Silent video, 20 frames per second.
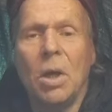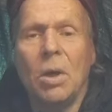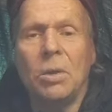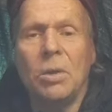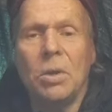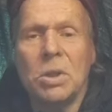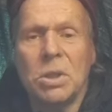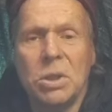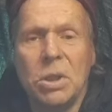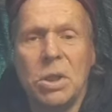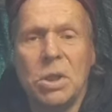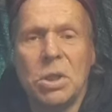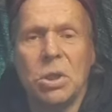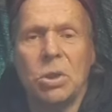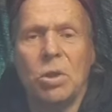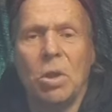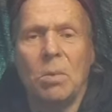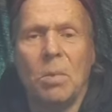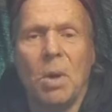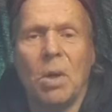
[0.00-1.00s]
a
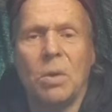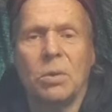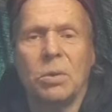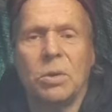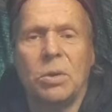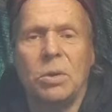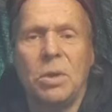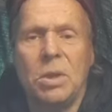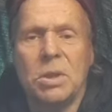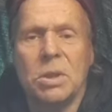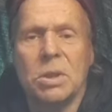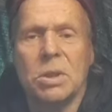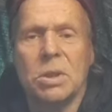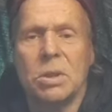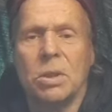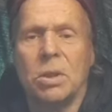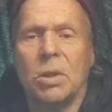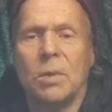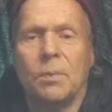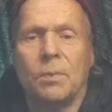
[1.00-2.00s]
decision about
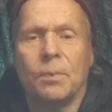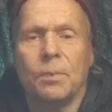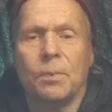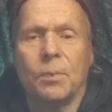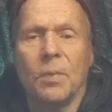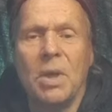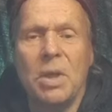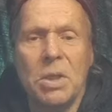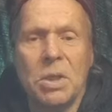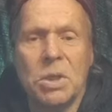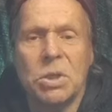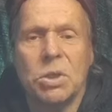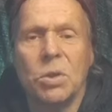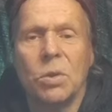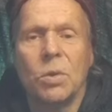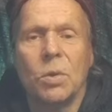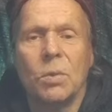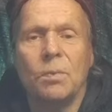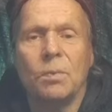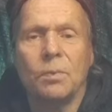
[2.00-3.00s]
this
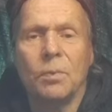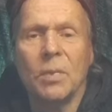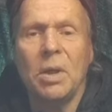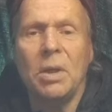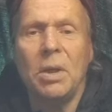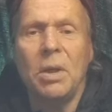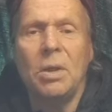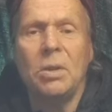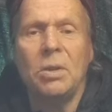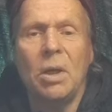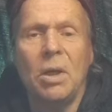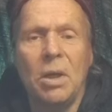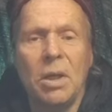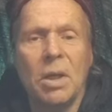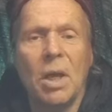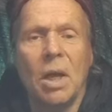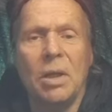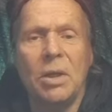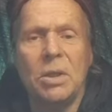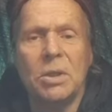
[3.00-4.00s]
issue in the
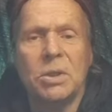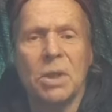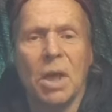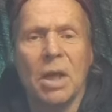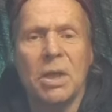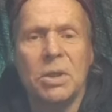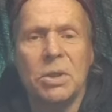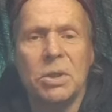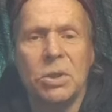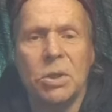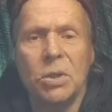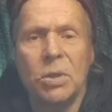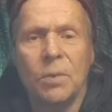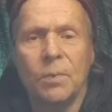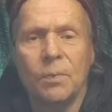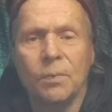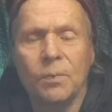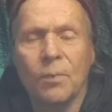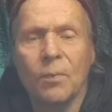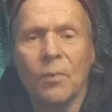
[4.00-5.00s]
legal entity,